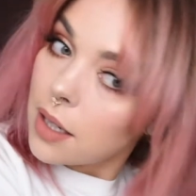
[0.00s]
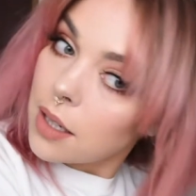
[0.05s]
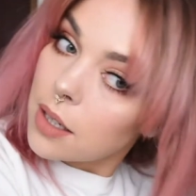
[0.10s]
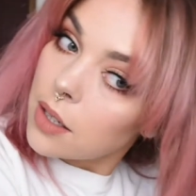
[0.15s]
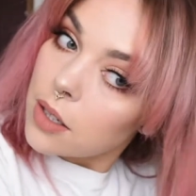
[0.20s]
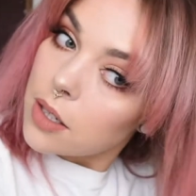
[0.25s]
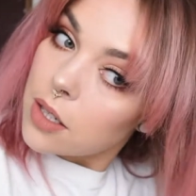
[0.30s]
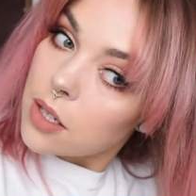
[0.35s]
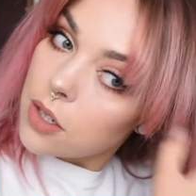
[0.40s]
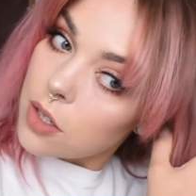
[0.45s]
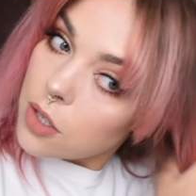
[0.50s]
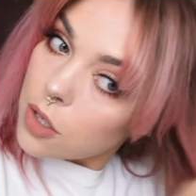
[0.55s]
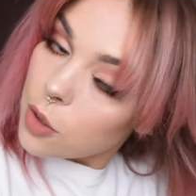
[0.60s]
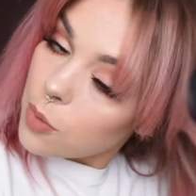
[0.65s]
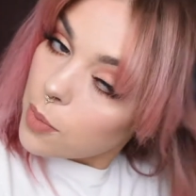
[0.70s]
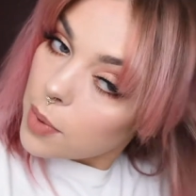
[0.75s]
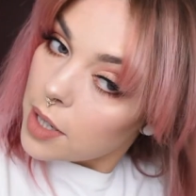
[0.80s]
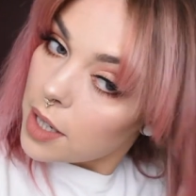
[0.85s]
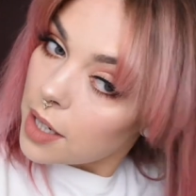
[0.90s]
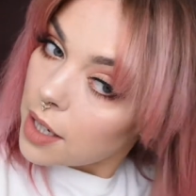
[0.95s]
Not too
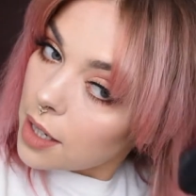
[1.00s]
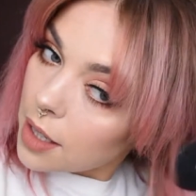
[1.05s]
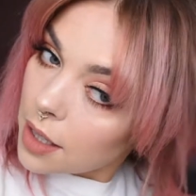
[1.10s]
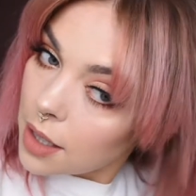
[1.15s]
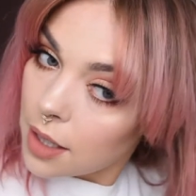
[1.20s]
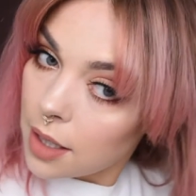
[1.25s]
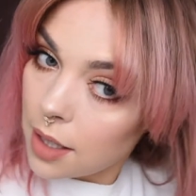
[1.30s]
big.